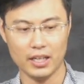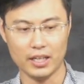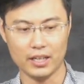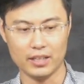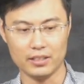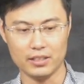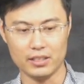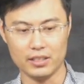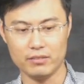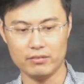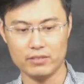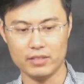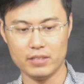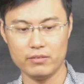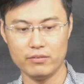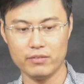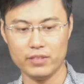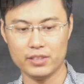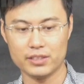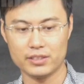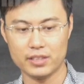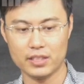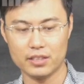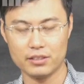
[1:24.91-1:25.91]
and even
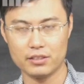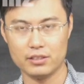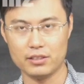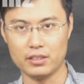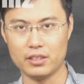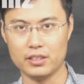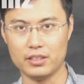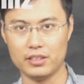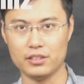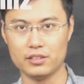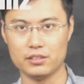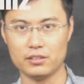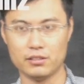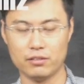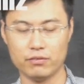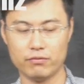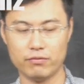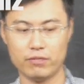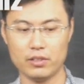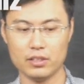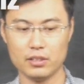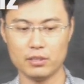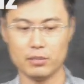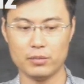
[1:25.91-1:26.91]
without this
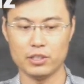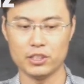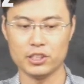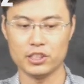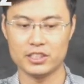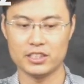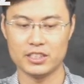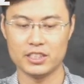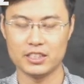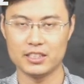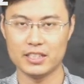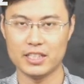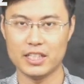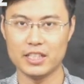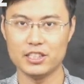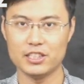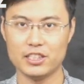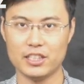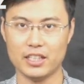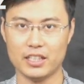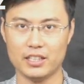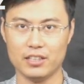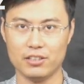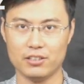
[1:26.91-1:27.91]
foldable
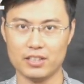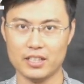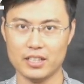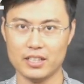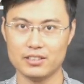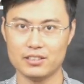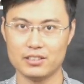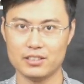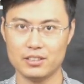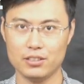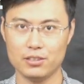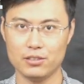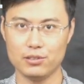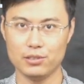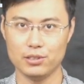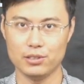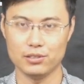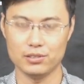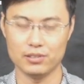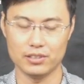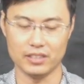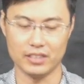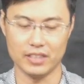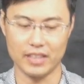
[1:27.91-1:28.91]
sunshade, you can still
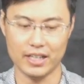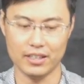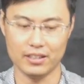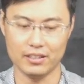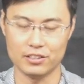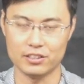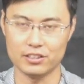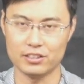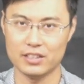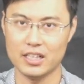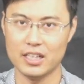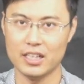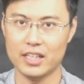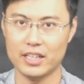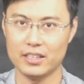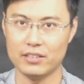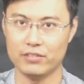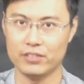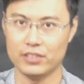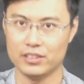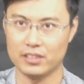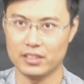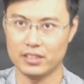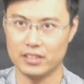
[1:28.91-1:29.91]
use it under
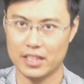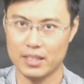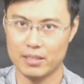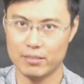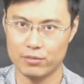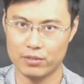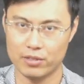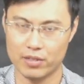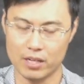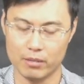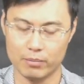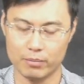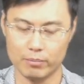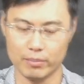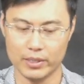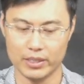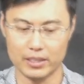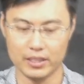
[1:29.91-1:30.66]
sunlight without any problem.